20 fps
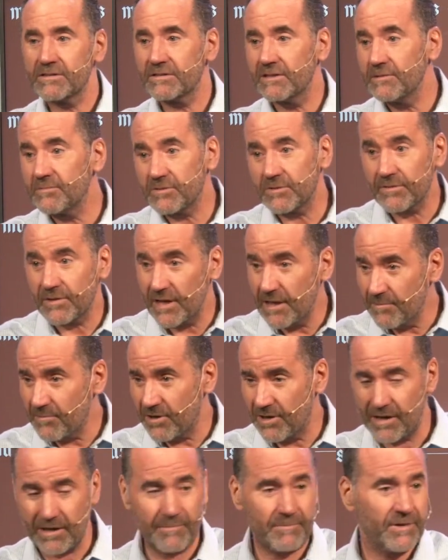sleeps with
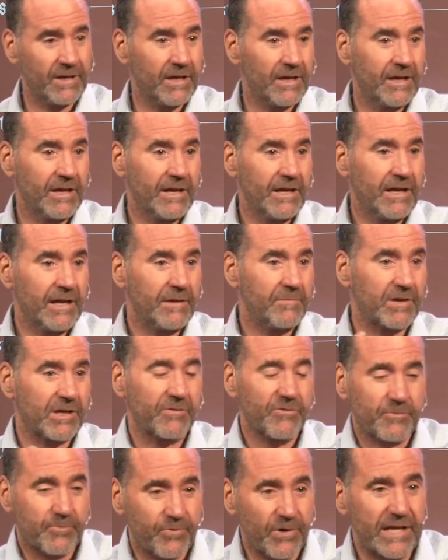Abraham and
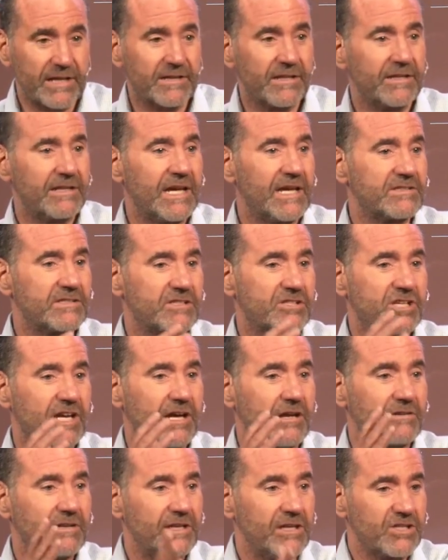becomes pregnant, has a
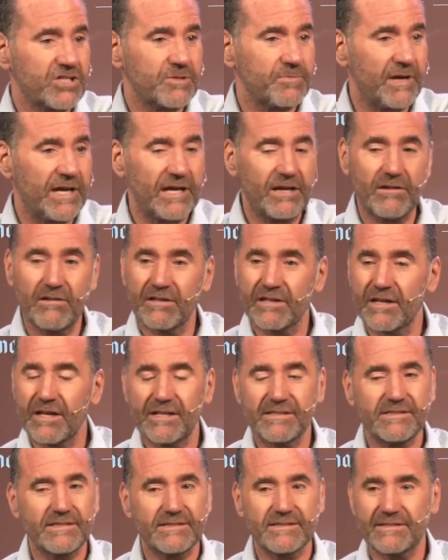child, Ishmael. And
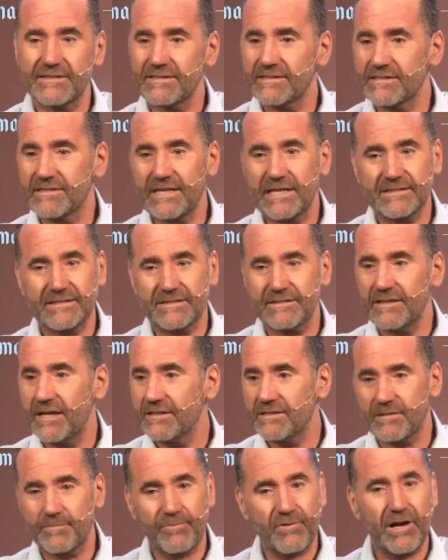God says, that's
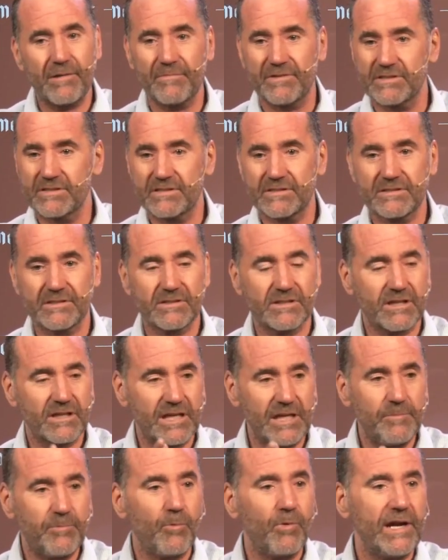not the promise.
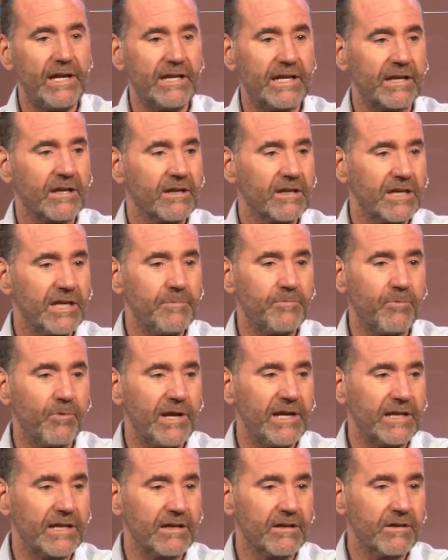Keep waiting. Keep
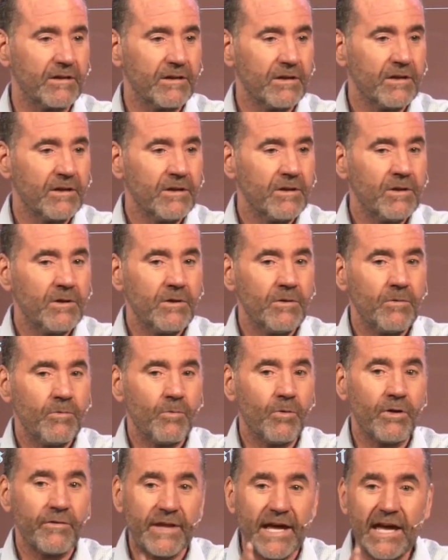waiting.
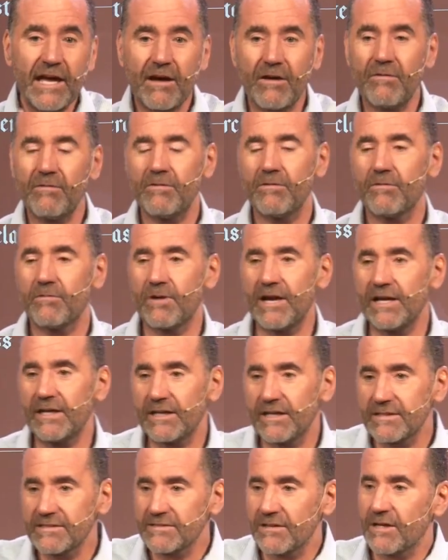Well, now, right,
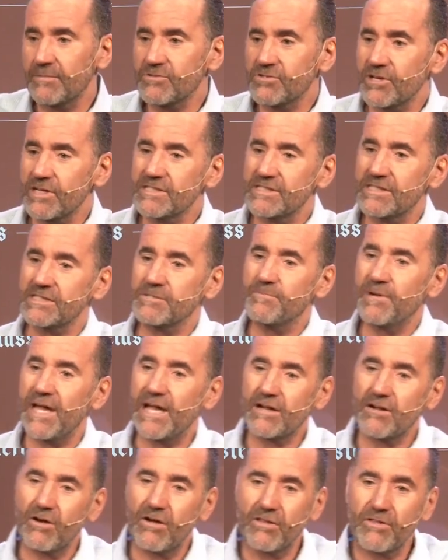Islam traces
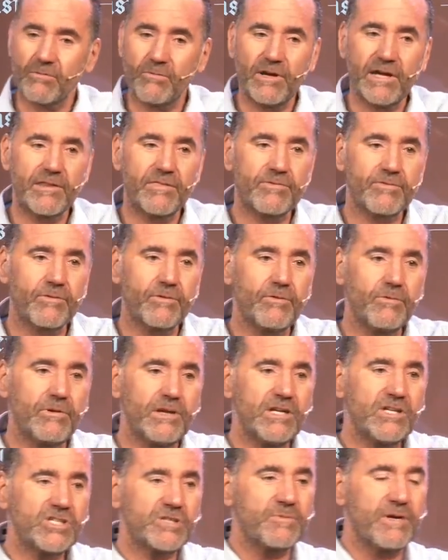back all the way through
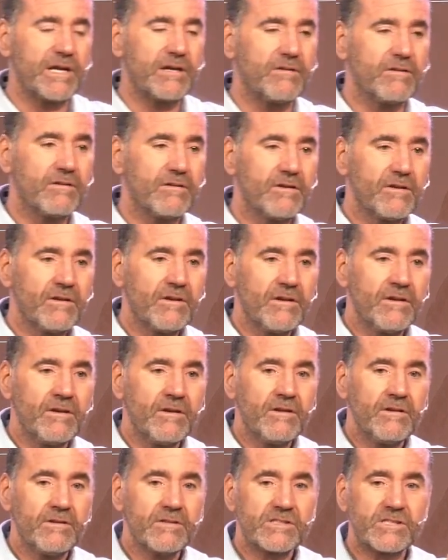Ishmael.
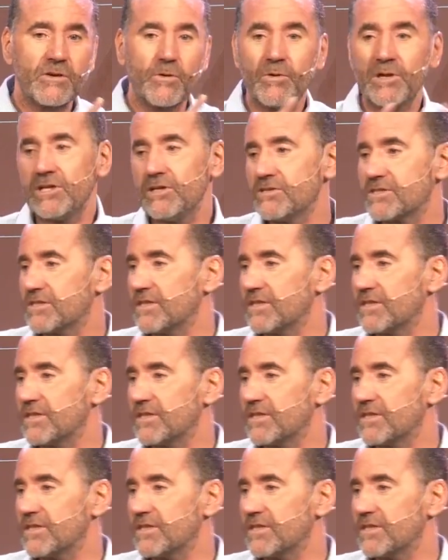So when you